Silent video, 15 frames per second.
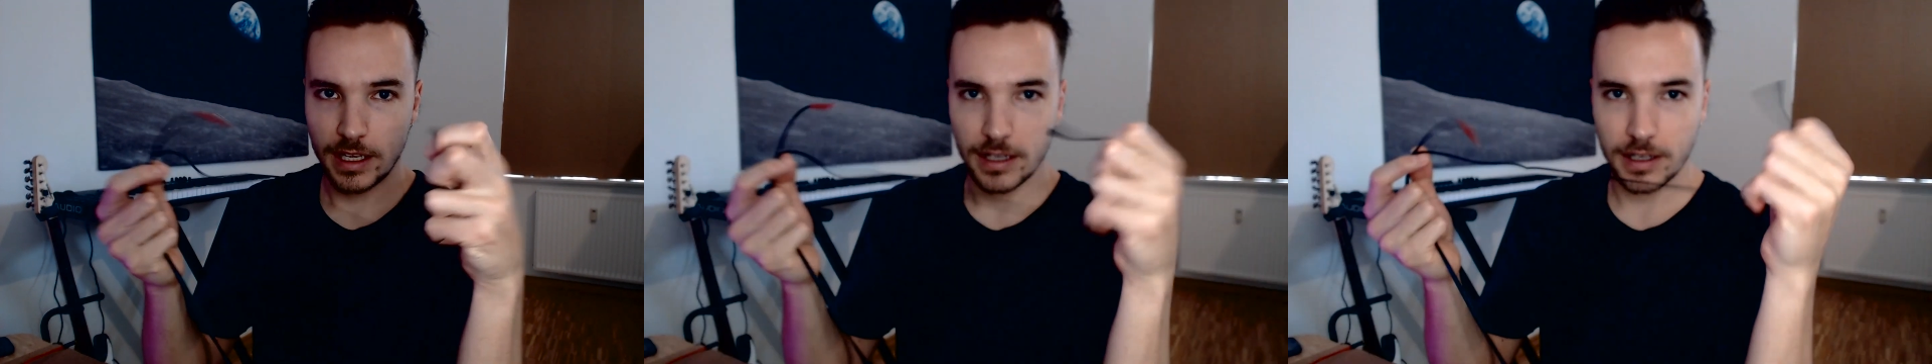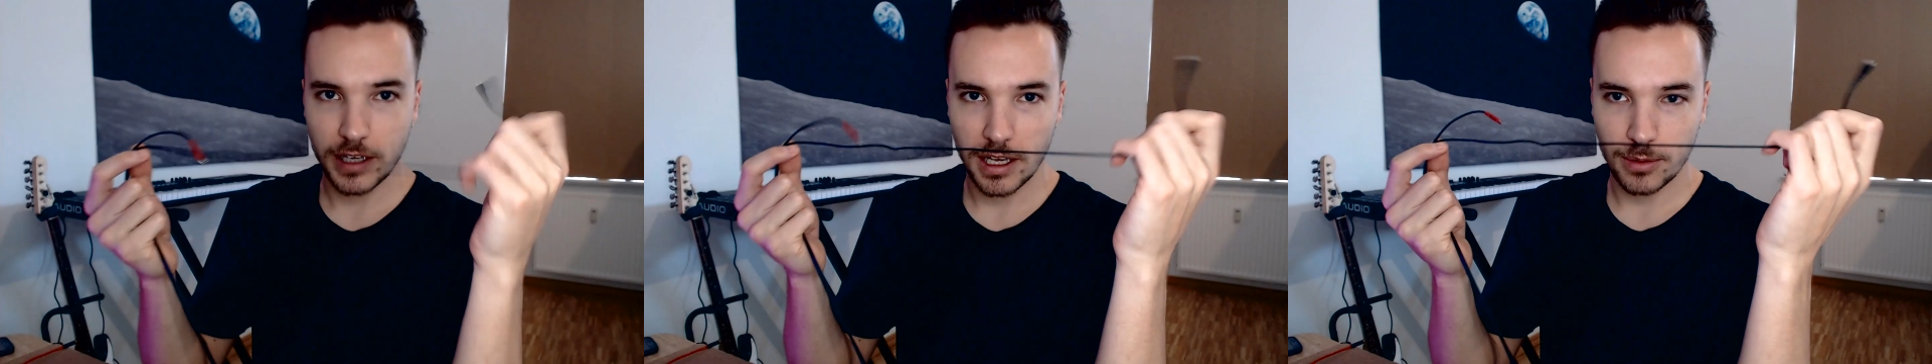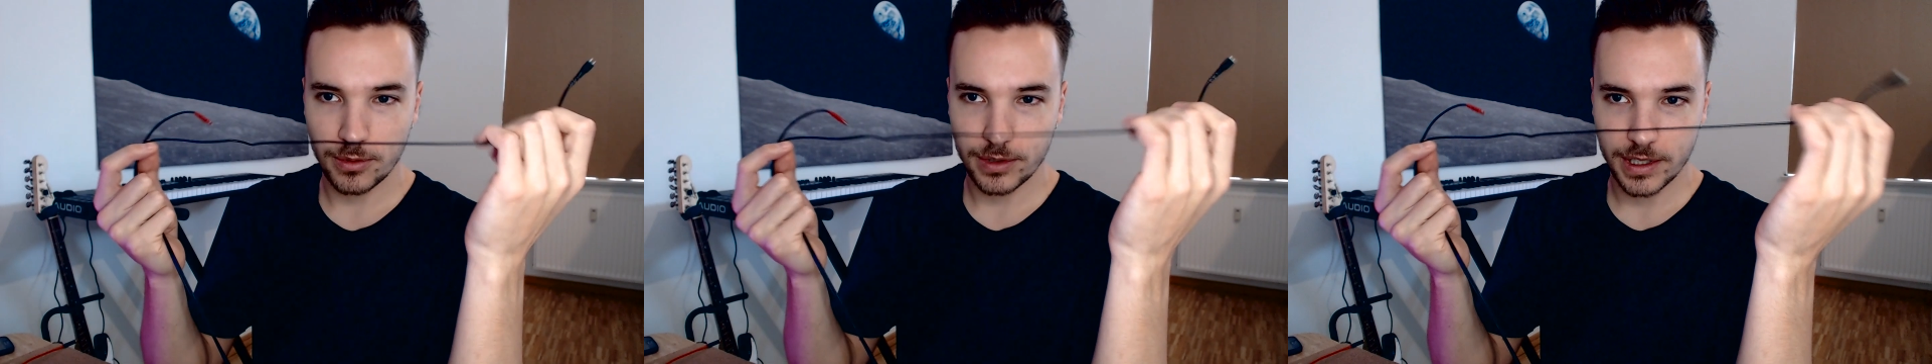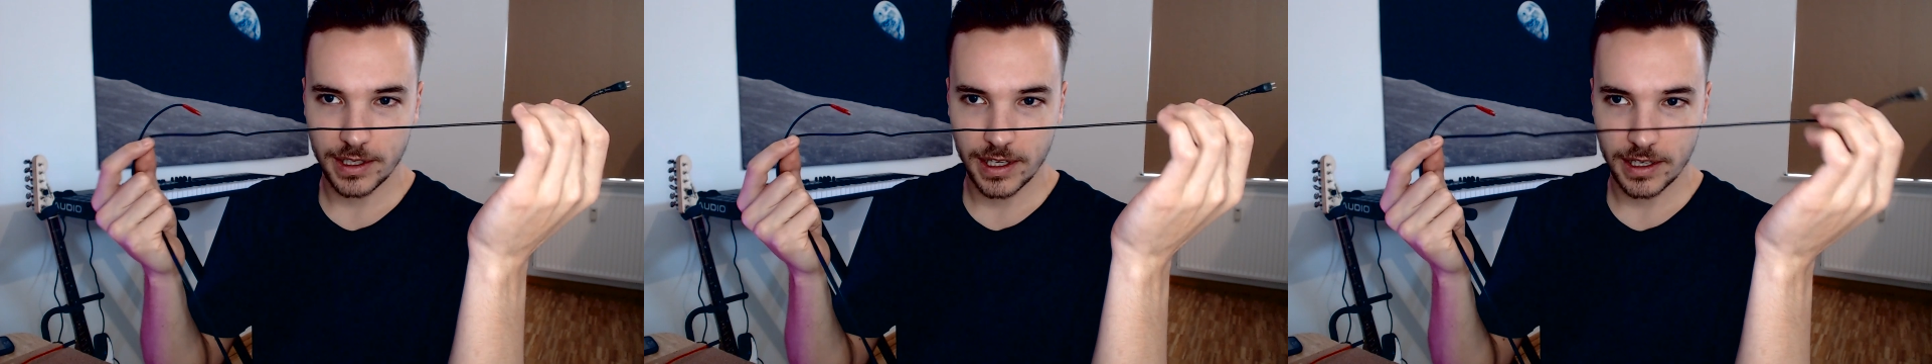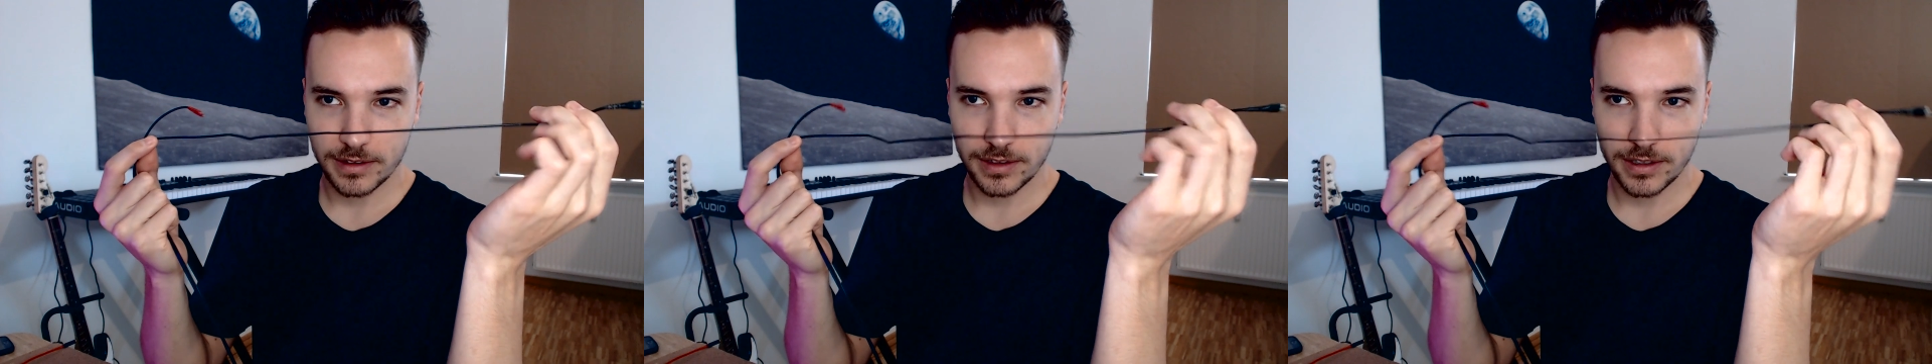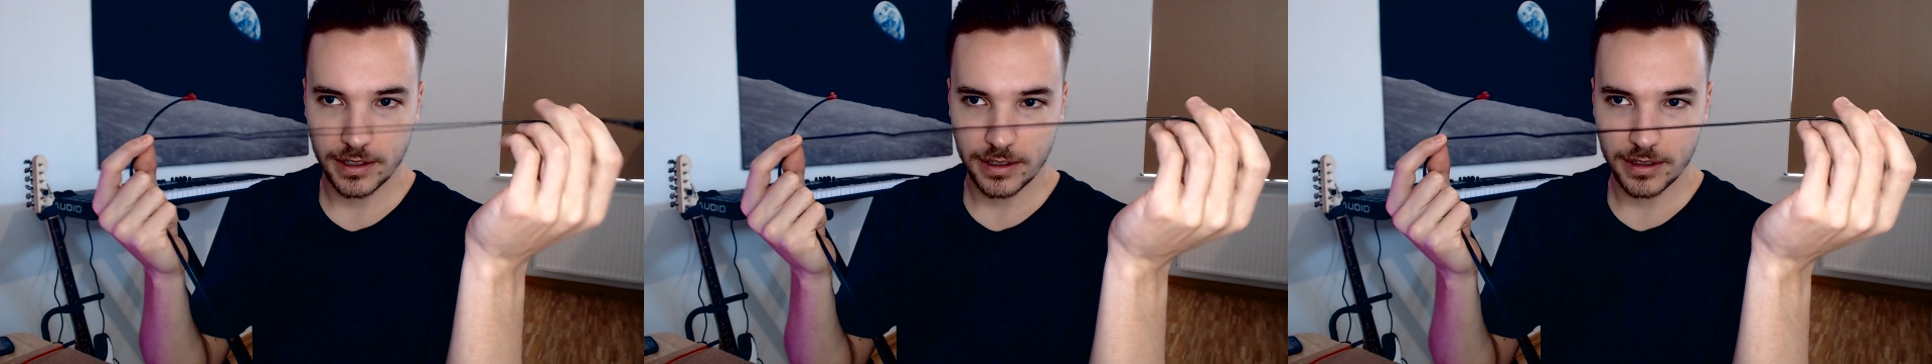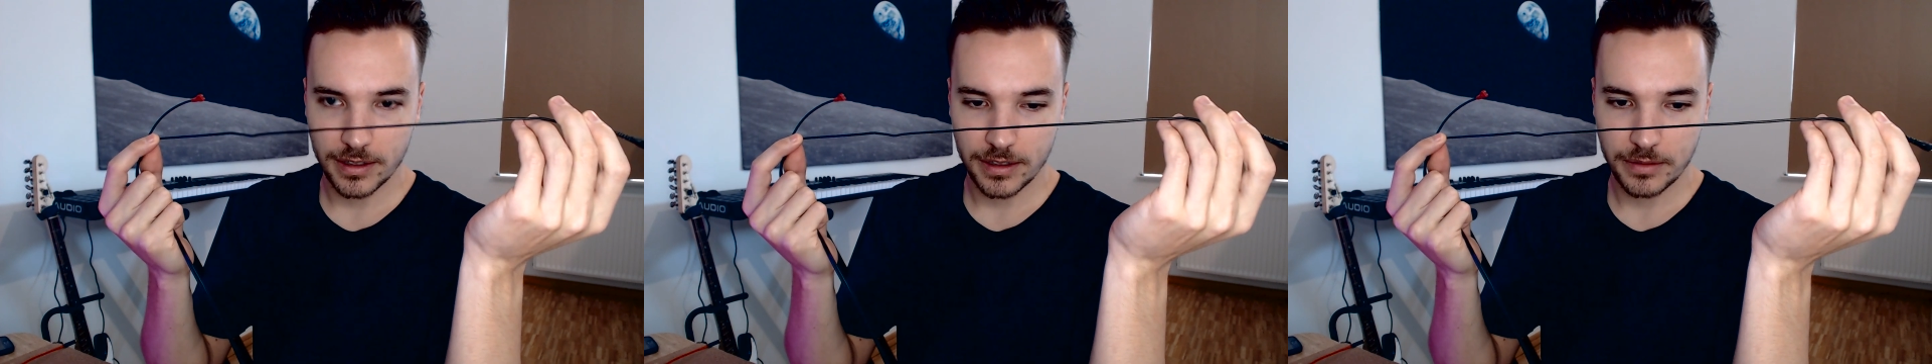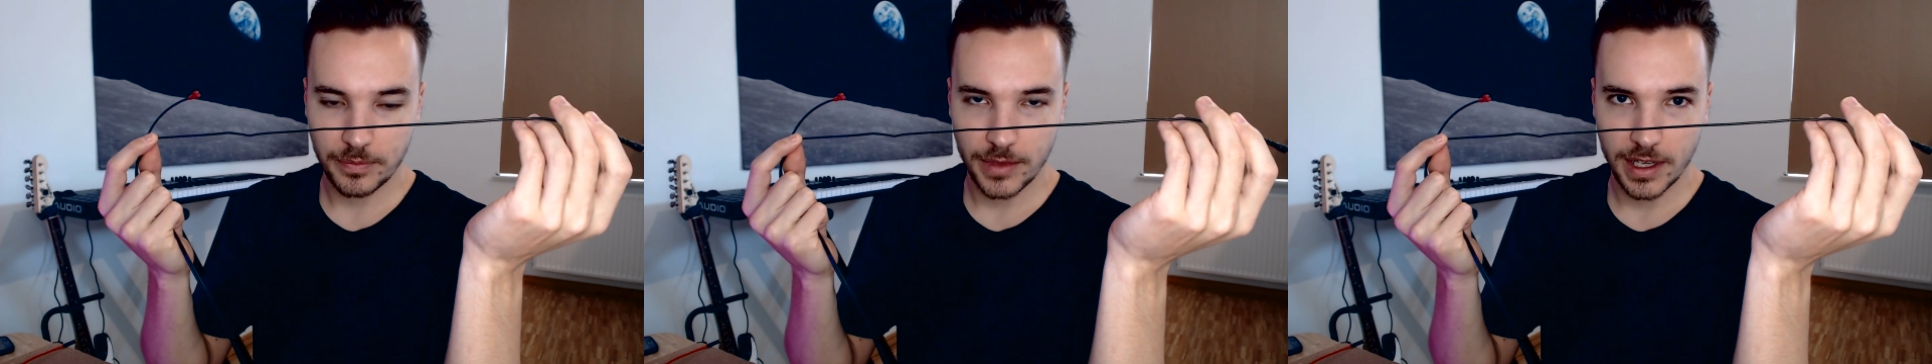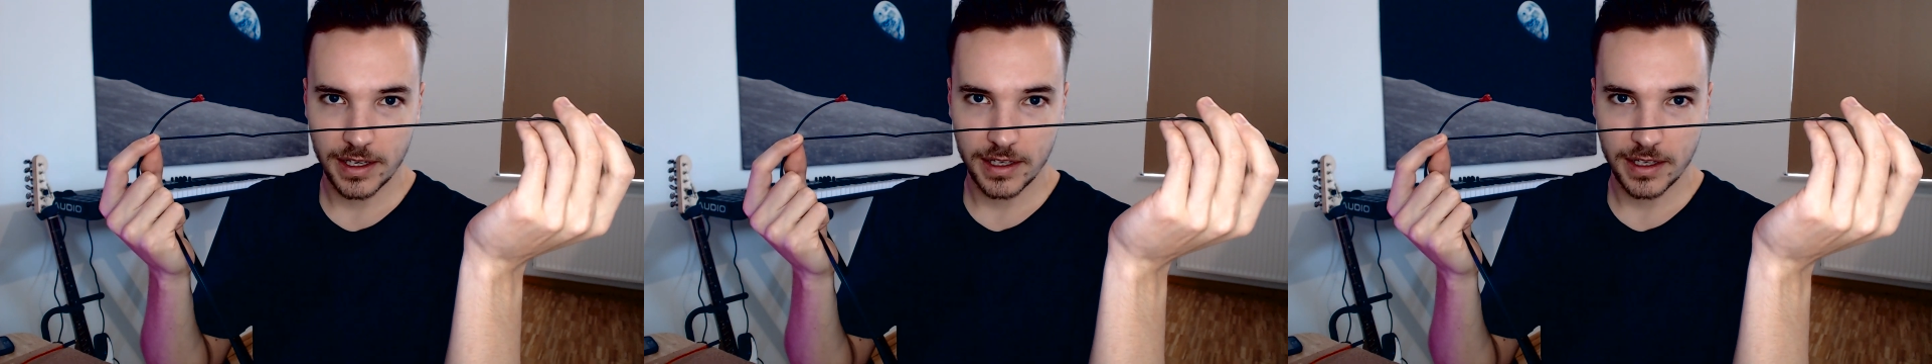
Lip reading: a cable can act like an